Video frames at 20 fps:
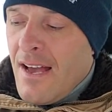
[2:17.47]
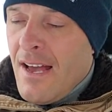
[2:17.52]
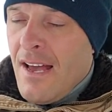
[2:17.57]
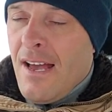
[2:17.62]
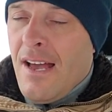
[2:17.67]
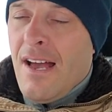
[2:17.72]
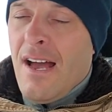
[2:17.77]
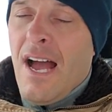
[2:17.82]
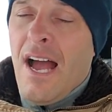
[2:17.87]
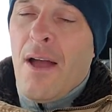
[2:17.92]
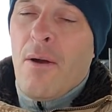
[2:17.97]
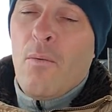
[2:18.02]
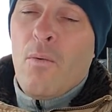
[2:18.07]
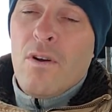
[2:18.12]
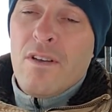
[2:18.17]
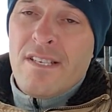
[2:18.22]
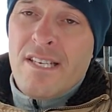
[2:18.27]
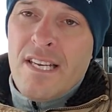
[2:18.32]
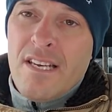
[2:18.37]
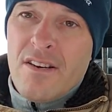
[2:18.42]
Uh, I
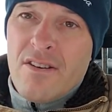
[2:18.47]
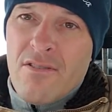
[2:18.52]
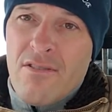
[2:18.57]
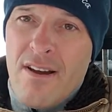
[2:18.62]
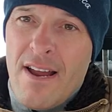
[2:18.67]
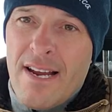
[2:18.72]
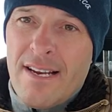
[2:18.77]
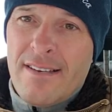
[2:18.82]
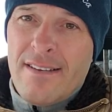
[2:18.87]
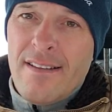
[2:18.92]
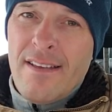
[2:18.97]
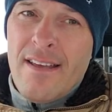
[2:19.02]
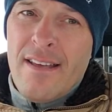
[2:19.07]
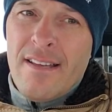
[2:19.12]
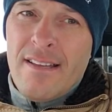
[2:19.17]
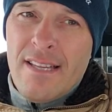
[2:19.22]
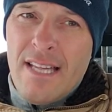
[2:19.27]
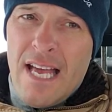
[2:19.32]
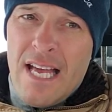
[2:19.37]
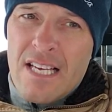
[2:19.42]
was incorrect.
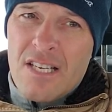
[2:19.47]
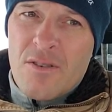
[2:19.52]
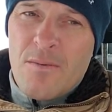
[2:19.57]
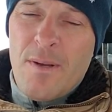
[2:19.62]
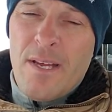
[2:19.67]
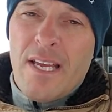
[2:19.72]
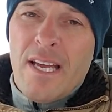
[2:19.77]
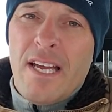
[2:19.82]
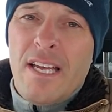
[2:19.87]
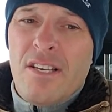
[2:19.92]
Last week,